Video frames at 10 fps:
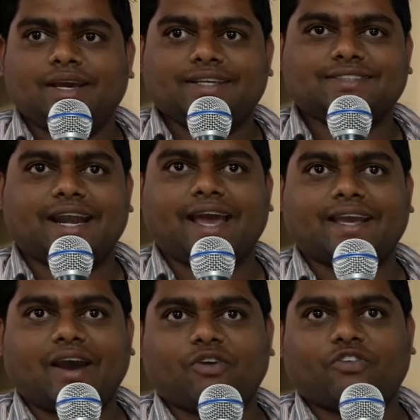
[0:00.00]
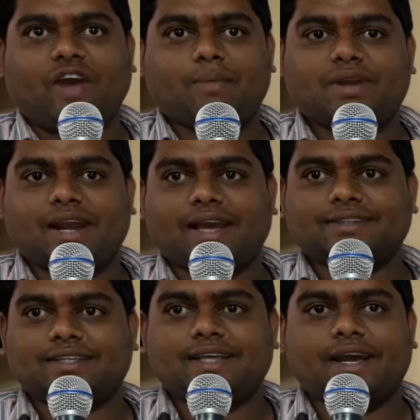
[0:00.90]
It's a, like our family like
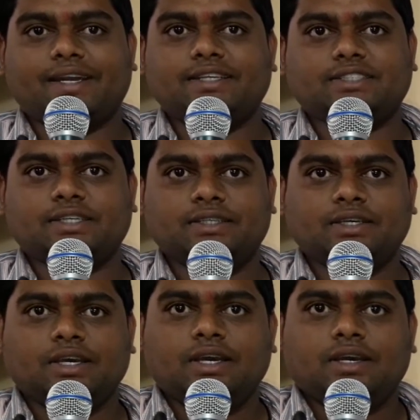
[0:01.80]
that they are teaching.